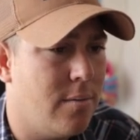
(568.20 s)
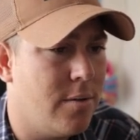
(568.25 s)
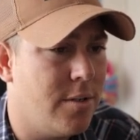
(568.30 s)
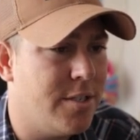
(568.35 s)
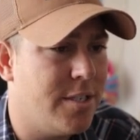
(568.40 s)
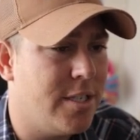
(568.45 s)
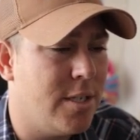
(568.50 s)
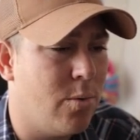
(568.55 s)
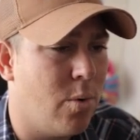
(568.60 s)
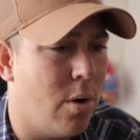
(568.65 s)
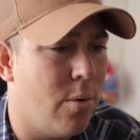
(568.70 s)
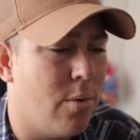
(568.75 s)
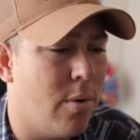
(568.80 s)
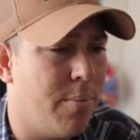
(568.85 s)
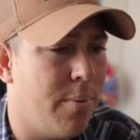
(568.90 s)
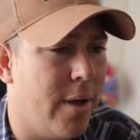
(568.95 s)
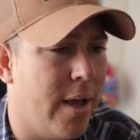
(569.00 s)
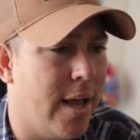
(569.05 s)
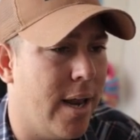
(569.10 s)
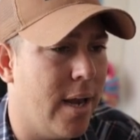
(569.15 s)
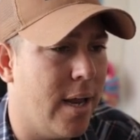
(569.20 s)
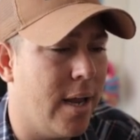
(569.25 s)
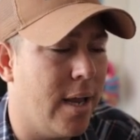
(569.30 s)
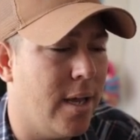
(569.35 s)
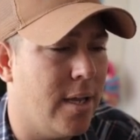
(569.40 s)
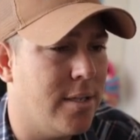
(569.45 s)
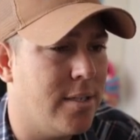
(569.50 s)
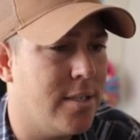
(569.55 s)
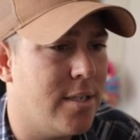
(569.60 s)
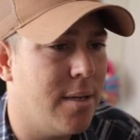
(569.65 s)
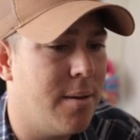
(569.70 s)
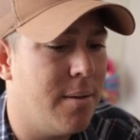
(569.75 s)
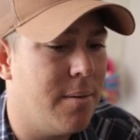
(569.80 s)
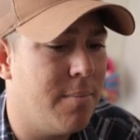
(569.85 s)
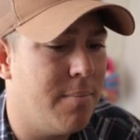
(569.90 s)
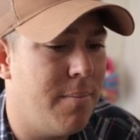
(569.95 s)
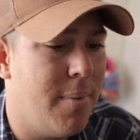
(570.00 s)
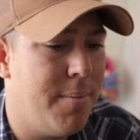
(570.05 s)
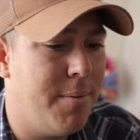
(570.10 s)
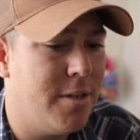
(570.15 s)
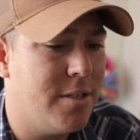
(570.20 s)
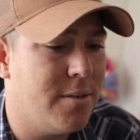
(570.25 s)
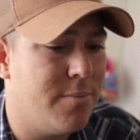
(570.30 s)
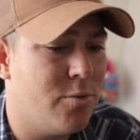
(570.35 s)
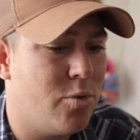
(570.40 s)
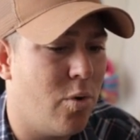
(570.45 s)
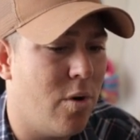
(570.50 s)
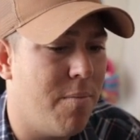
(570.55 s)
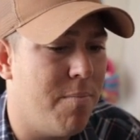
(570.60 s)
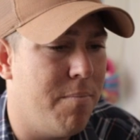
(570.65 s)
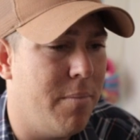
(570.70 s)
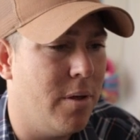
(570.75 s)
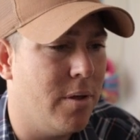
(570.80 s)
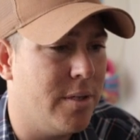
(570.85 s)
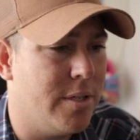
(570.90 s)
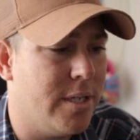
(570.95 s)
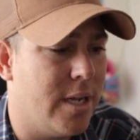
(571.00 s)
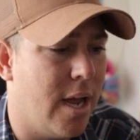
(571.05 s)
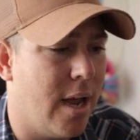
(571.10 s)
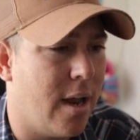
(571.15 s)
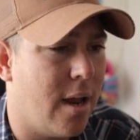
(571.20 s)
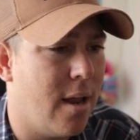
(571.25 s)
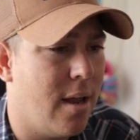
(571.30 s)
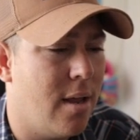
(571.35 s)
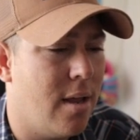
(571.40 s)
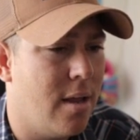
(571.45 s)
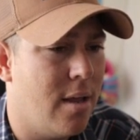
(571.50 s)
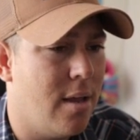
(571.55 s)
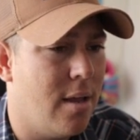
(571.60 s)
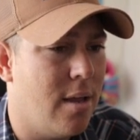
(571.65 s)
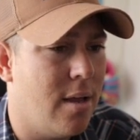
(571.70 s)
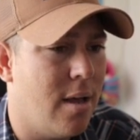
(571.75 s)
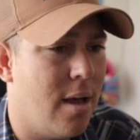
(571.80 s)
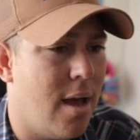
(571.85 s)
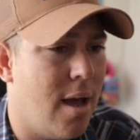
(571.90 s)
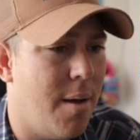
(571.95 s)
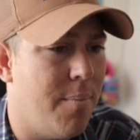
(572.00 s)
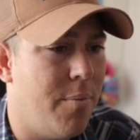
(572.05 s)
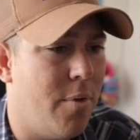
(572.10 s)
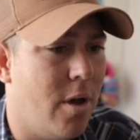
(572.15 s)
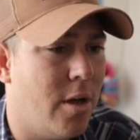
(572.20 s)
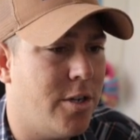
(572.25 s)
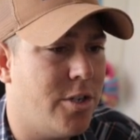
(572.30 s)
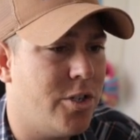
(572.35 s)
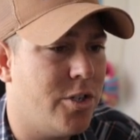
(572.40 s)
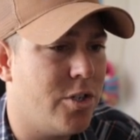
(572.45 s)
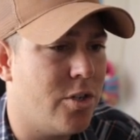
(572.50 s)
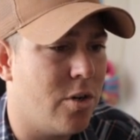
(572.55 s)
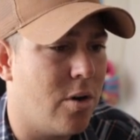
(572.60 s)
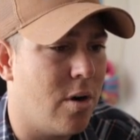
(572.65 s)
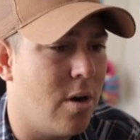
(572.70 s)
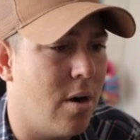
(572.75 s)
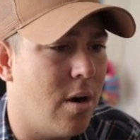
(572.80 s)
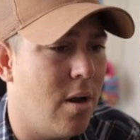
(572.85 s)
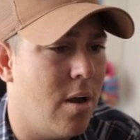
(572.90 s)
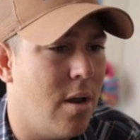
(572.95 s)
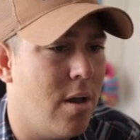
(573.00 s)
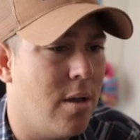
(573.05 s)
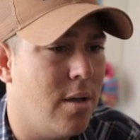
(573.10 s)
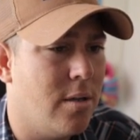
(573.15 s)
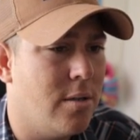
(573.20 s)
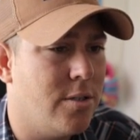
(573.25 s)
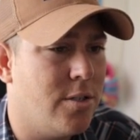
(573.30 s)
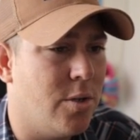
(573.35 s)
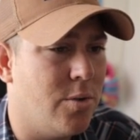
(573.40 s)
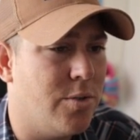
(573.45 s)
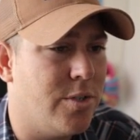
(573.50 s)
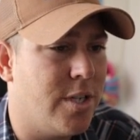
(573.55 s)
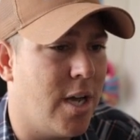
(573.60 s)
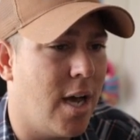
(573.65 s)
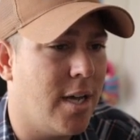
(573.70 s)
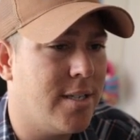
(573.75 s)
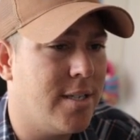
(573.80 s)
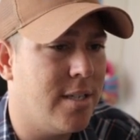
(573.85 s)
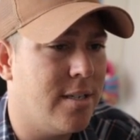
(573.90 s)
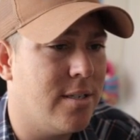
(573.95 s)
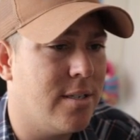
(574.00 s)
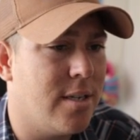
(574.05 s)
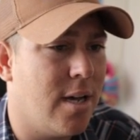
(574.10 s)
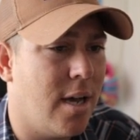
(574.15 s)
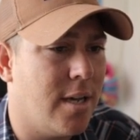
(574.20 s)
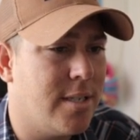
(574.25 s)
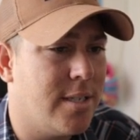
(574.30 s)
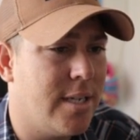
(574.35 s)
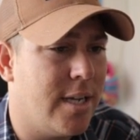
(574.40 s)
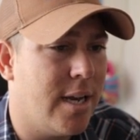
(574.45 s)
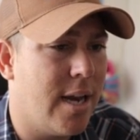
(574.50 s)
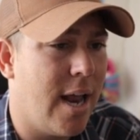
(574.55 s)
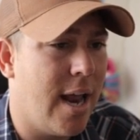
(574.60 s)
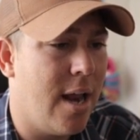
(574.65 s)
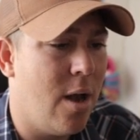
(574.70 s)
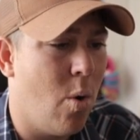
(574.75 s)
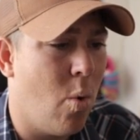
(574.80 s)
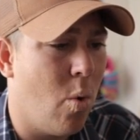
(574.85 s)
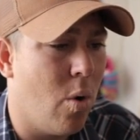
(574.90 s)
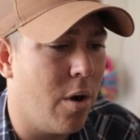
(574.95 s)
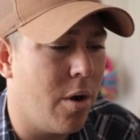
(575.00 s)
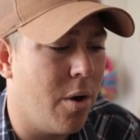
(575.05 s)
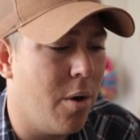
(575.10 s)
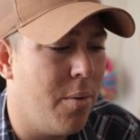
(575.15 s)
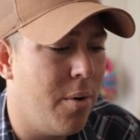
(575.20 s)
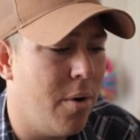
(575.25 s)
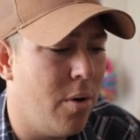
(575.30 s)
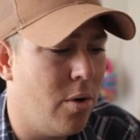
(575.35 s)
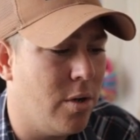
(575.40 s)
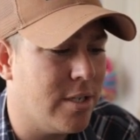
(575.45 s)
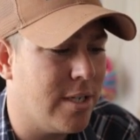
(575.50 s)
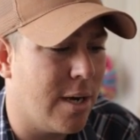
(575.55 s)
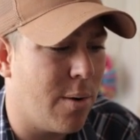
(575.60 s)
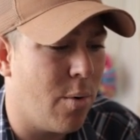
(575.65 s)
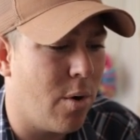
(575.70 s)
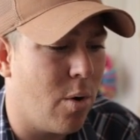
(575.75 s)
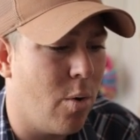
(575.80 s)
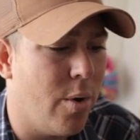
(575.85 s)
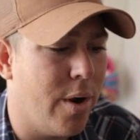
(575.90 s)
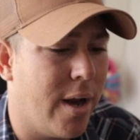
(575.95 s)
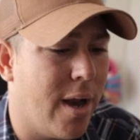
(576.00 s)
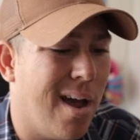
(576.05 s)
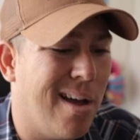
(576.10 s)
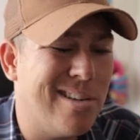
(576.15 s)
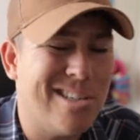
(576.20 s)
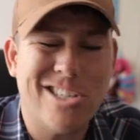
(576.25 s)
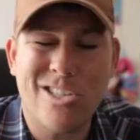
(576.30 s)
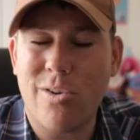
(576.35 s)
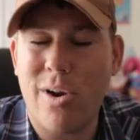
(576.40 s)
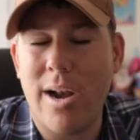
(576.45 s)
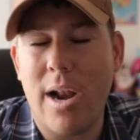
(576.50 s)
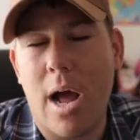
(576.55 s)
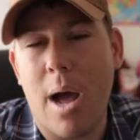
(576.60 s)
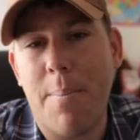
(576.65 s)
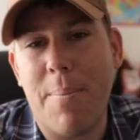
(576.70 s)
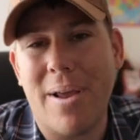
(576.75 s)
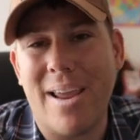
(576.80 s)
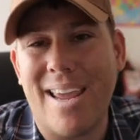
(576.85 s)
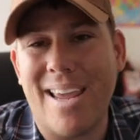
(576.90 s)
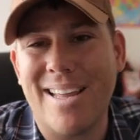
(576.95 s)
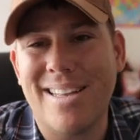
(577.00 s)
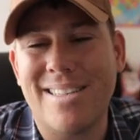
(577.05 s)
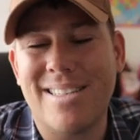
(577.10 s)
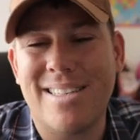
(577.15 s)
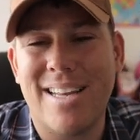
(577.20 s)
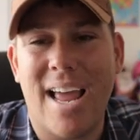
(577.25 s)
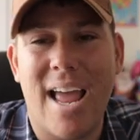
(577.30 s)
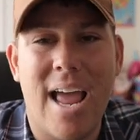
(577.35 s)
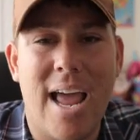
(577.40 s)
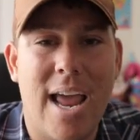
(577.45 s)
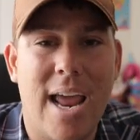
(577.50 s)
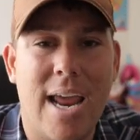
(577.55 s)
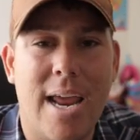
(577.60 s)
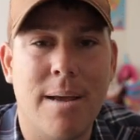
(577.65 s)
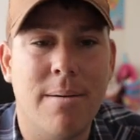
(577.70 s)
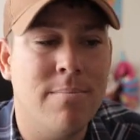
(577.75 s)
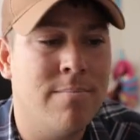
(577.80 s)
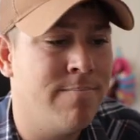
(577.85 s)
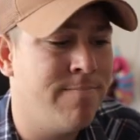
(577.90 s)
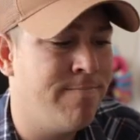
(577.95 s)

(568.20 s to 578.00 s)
let's see what we're playing against. Maybe some sort of mill deck. I'm not sure. So Zacian, and Oranguru. Looks like we're going straight up against a